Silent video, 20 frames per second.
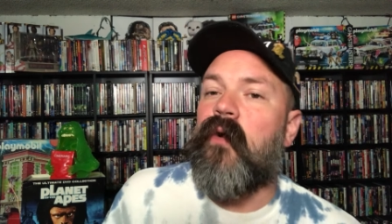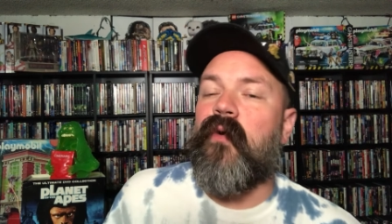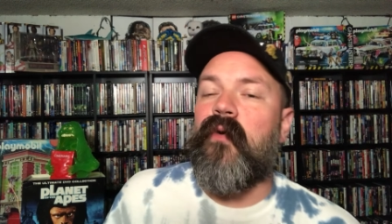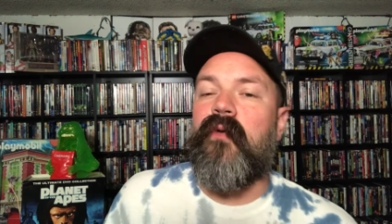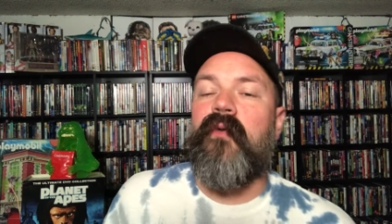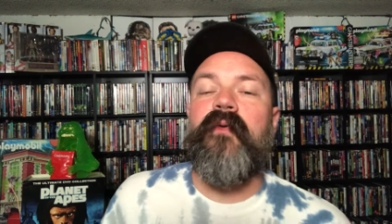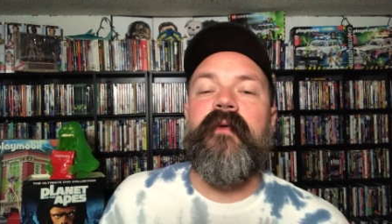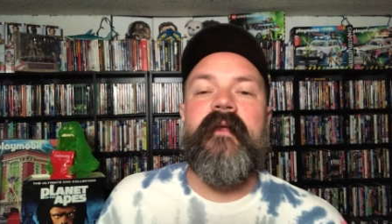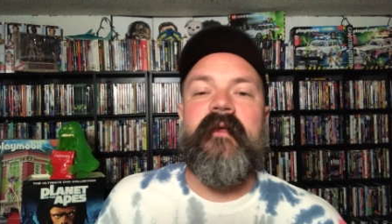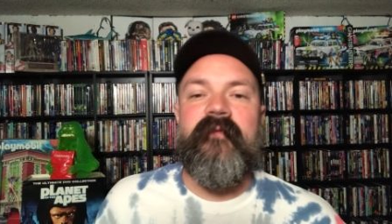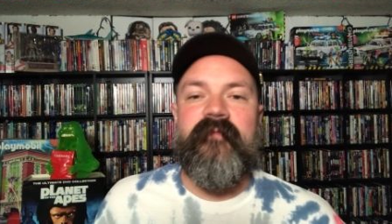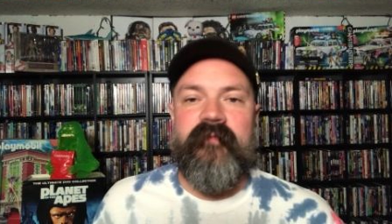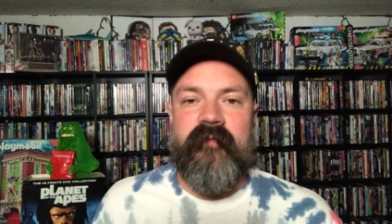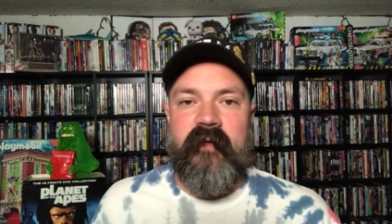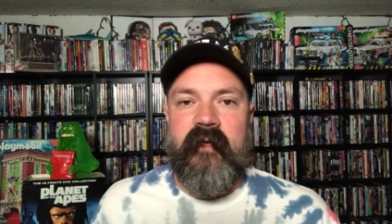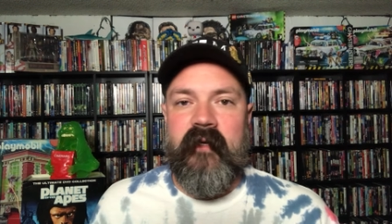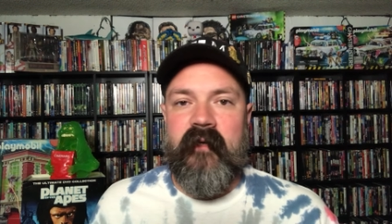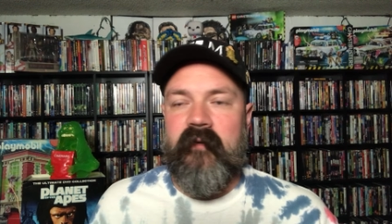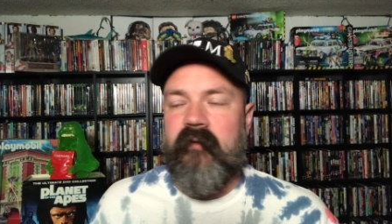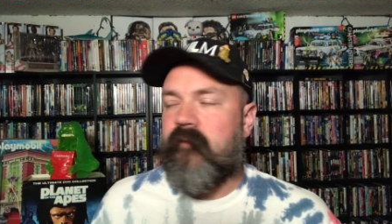Good
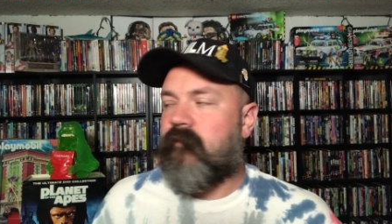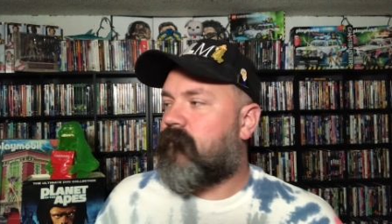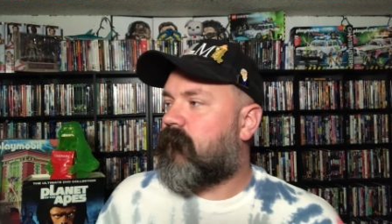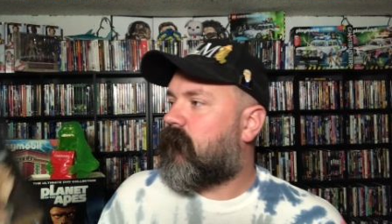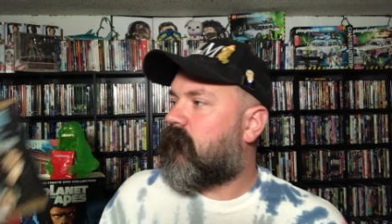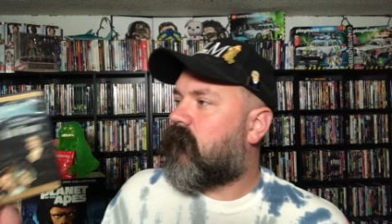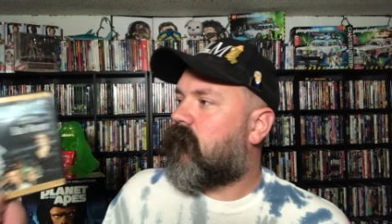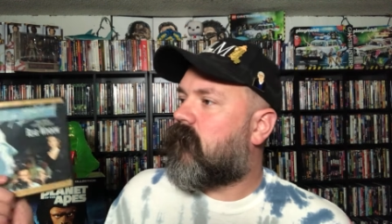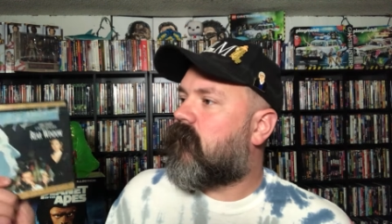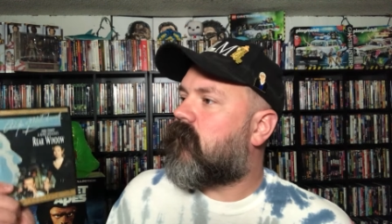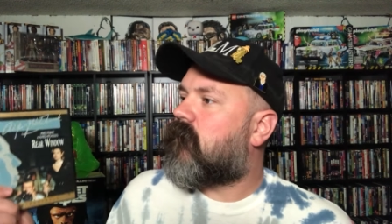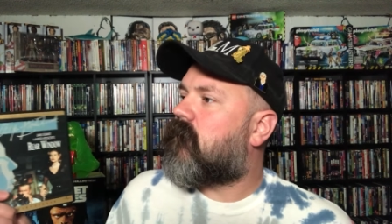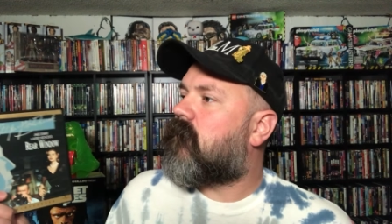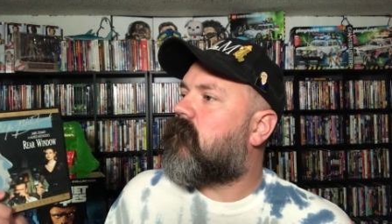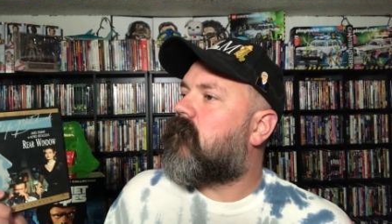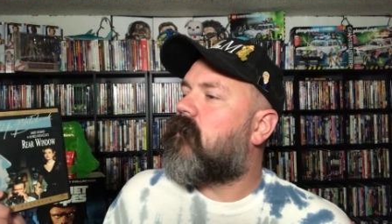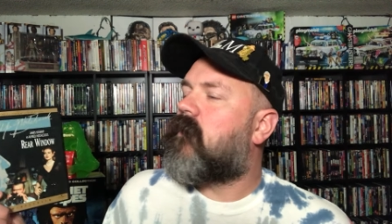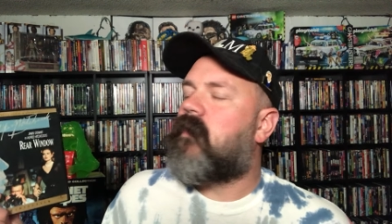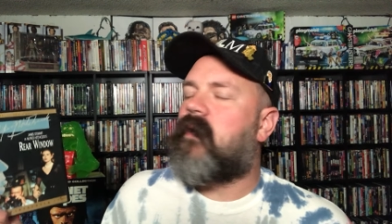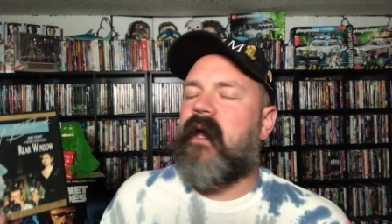evening.
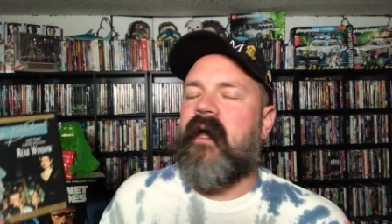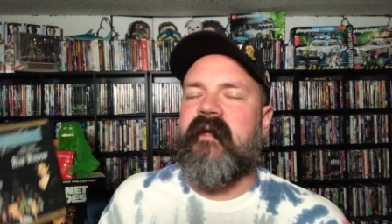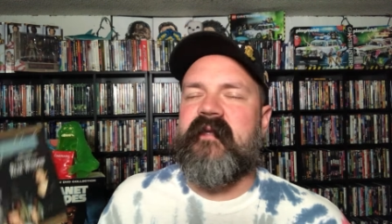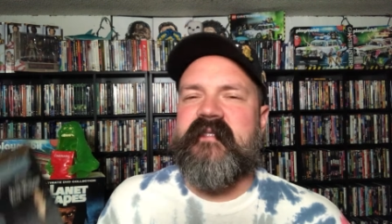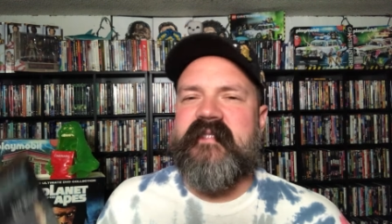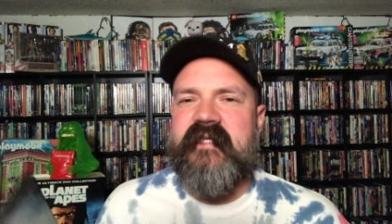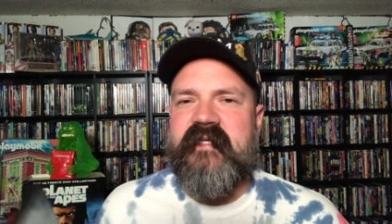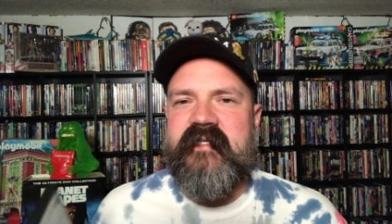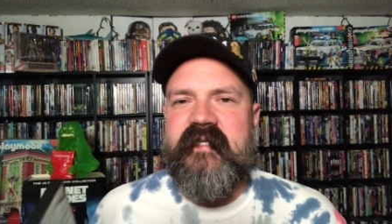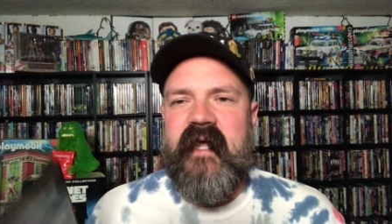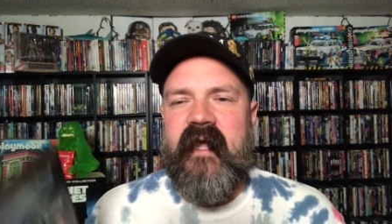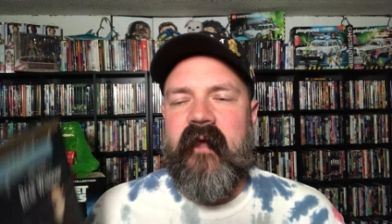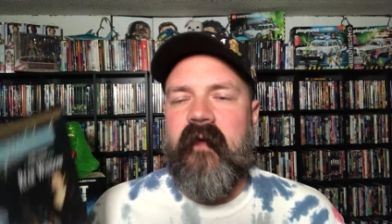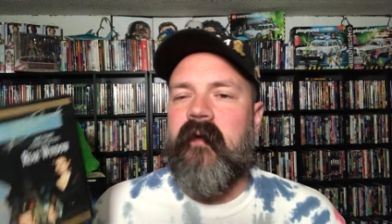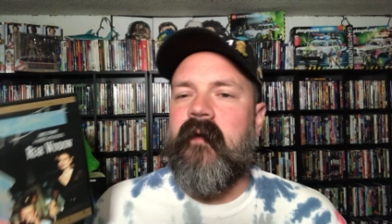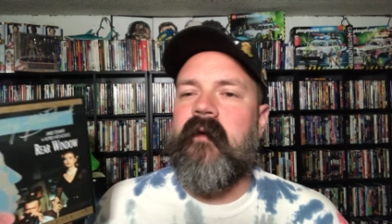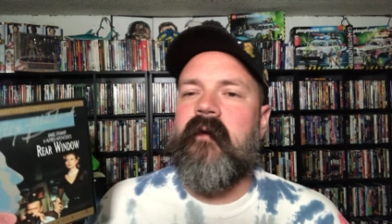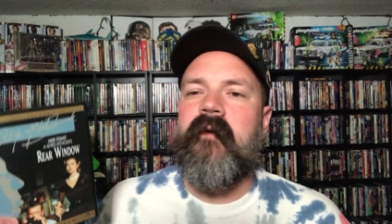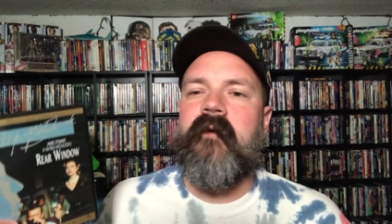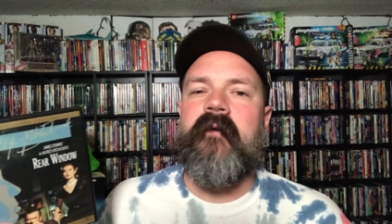How does he say it?
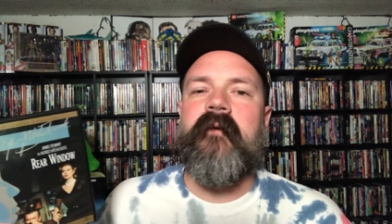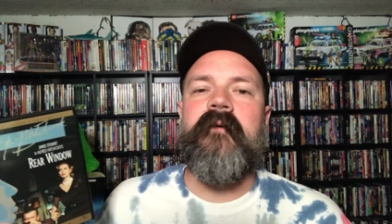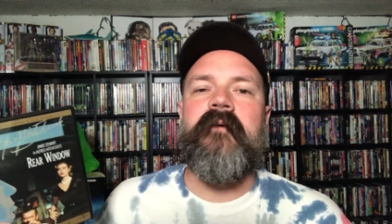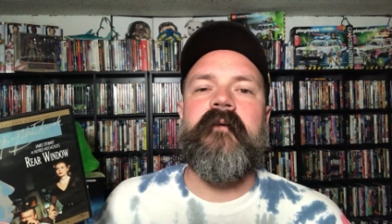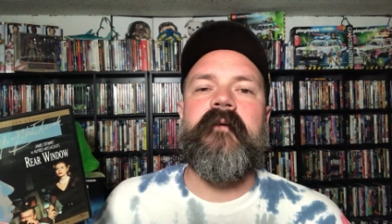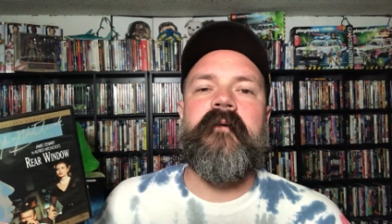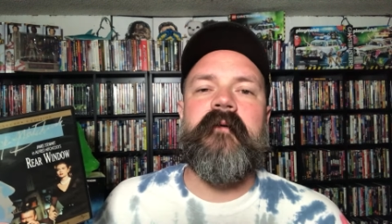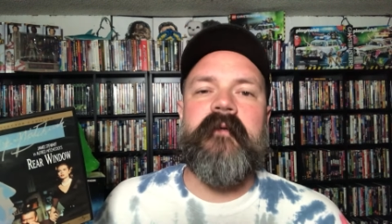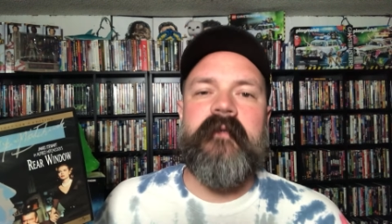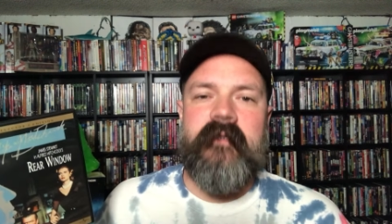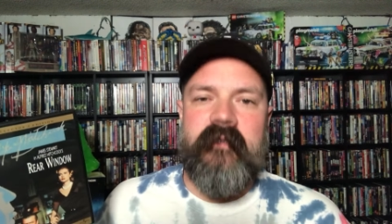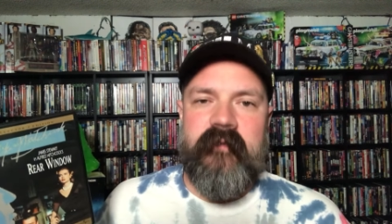Good